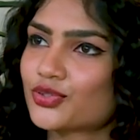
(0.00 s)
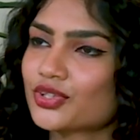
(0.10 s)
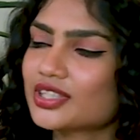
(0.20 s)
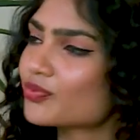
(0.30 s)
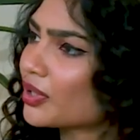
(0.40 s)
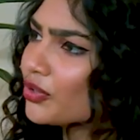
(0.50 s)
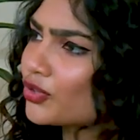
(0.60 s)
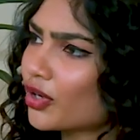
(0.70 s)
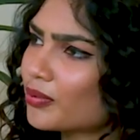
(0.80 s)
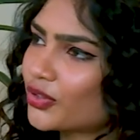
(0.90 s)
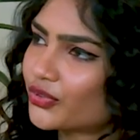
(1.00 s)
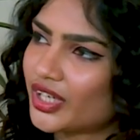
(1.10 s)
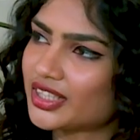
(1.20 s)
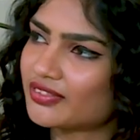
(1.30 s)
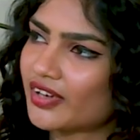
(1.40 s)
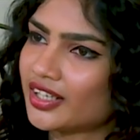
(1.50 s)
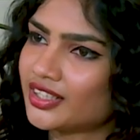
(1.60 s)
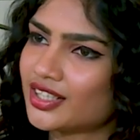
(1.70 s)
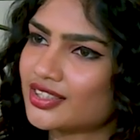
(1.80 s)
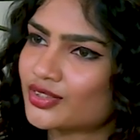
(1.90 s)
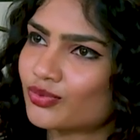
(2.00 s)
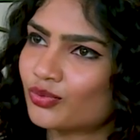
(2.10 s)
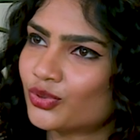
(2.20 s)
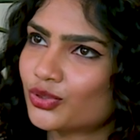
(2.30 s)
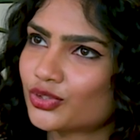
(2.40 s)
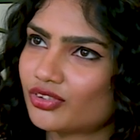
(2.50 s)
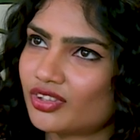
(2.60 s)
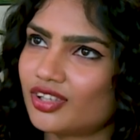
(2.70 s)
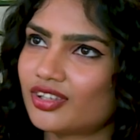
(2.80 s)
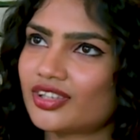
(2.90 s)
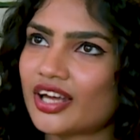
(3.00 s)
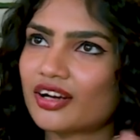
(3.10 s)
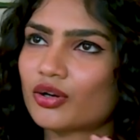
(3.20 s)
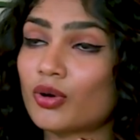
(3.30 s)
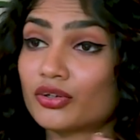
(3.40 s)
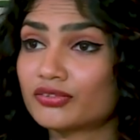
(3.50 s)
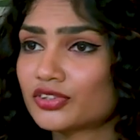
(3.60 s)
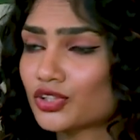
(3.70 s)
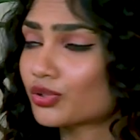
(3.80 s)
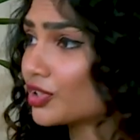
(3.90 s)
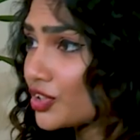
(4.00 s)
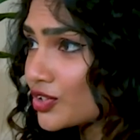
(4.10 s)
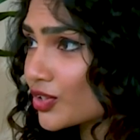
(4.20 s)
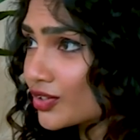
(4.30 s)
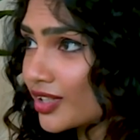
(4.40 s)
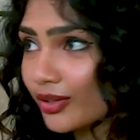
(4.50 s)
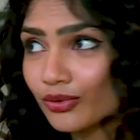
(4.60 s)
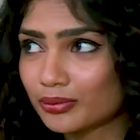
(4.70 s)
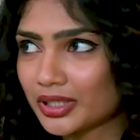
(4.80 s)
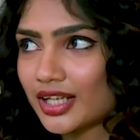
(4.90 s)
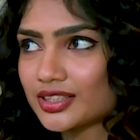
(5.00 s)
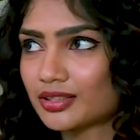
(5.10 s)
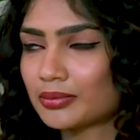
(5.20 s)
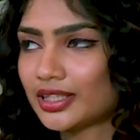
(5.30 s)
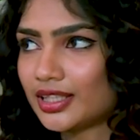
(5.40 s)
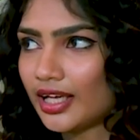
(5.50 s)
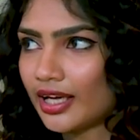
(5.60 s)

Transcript: So when you talk about creative ideas, don't you think there are controversial questions also that could be answered by the